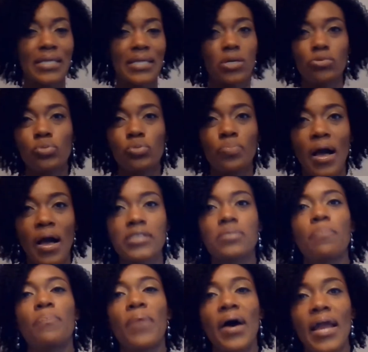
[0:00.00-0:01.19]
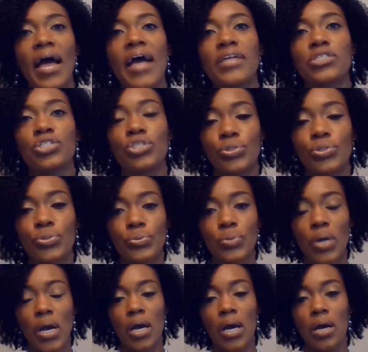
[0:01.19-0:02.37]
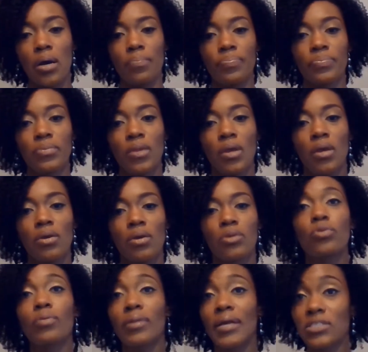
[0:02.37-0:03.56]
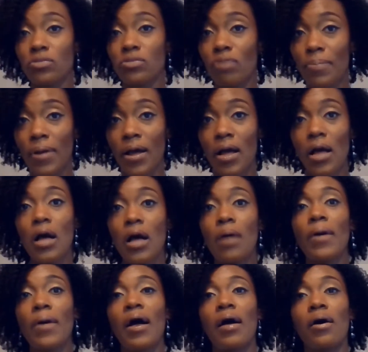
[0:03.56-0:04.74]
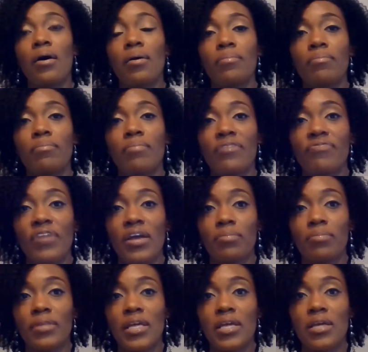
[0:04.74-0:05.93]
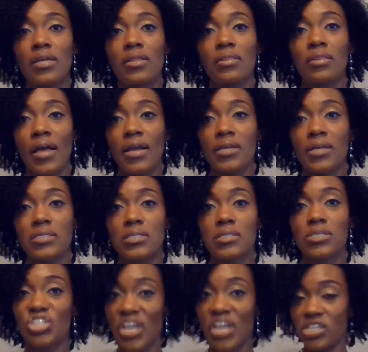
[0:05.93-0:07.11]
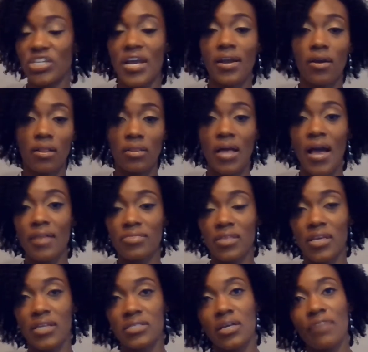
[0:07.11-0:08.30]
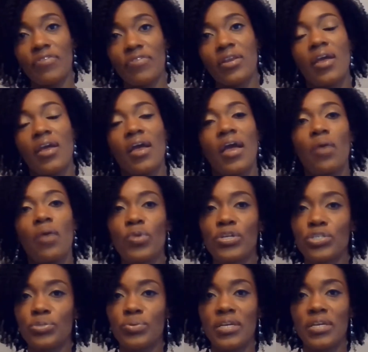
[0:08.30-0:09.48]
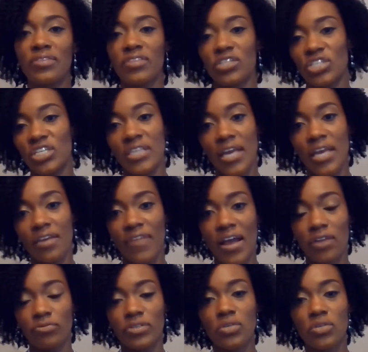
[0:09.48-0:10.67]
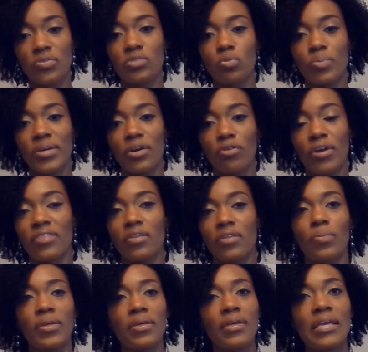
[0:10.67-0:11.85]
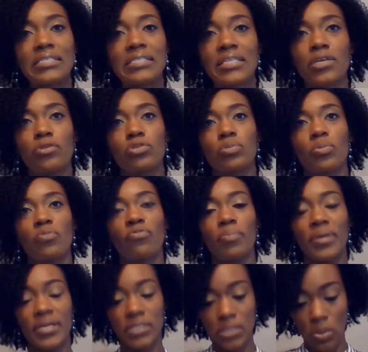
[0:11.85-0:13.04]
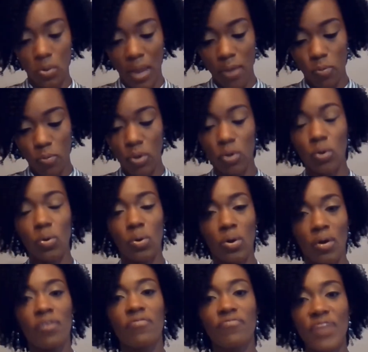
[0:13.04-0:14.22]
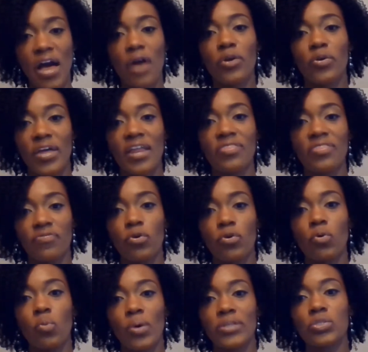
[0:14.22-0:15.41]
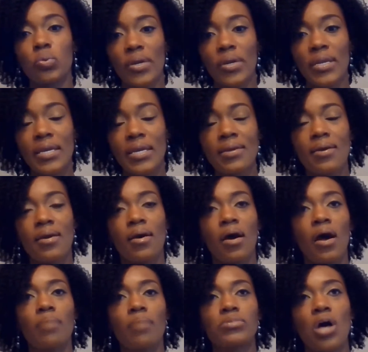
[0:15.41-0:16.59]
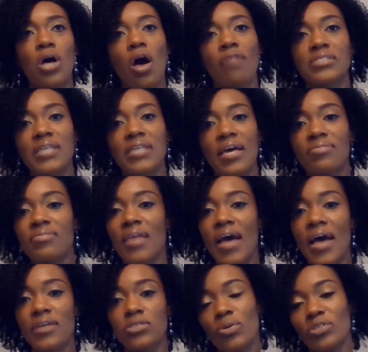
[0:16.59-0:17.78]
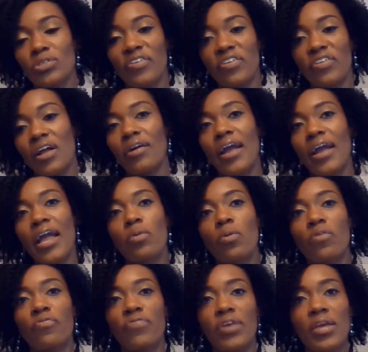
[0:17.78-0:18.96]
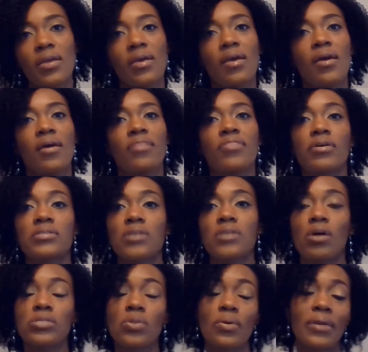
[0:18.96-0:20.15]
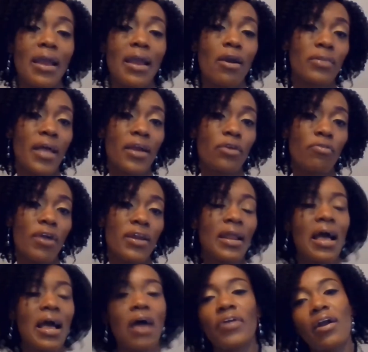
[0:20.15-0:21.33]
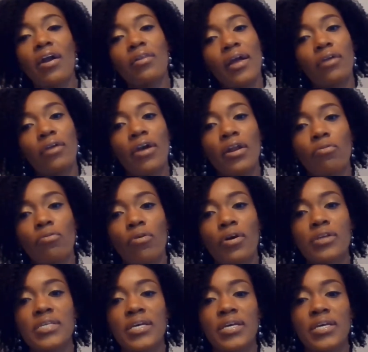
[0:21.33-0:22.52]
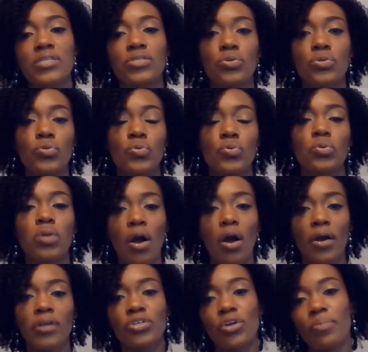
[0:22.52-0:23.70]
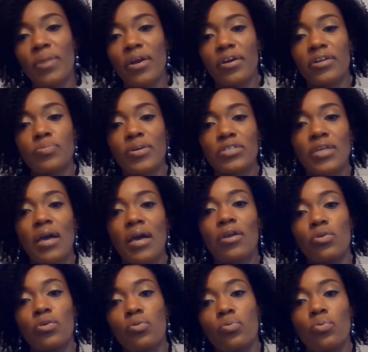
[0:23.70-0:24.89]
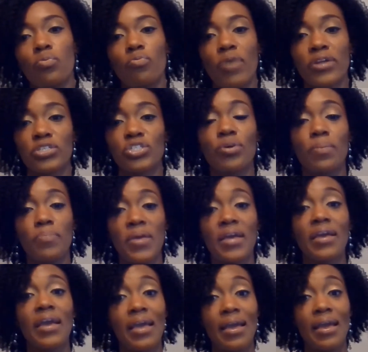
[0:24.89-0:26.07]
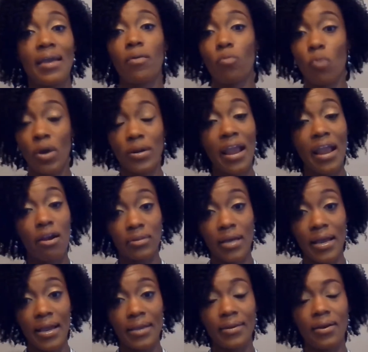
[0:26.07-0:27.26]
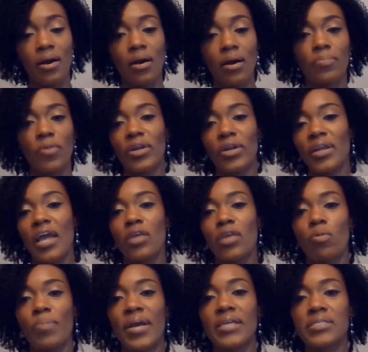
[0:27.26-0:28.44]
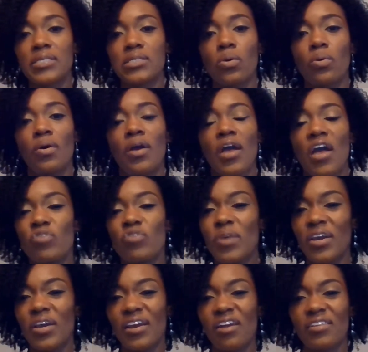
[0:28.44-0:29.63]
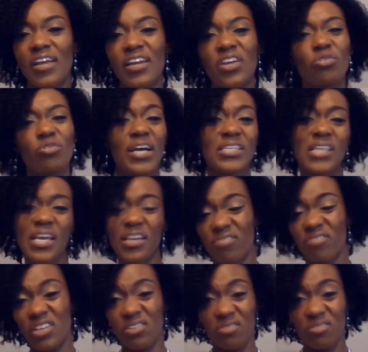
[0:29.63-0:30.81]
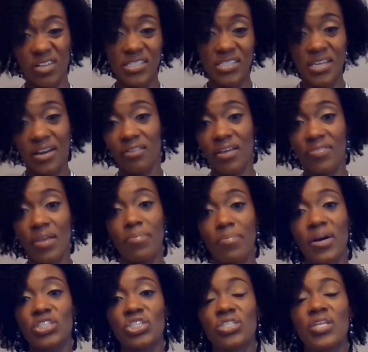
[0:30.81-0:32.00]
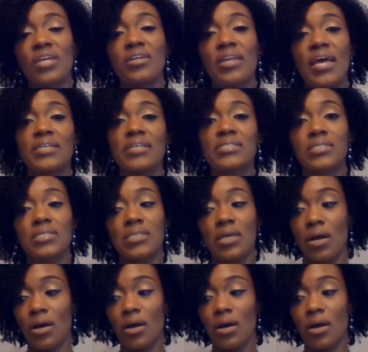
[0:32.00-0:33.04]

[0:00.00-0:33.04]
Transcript: and I don't do Box, but I do utilize Grubhub. My family likes Shake Shack a lot. The kids love it, and we do eat at the Cheesecake Factory, so this will be a credit that will be easily usable for me, so I will value that at the full $120 to offset that $250 annual fee. There's also an airline credit. How the airline credit works is you log onto your American Express account and you register and pick one airline on an annual basis. So if you pick an airline and you realize, I didn't really utilize that airline that much, the next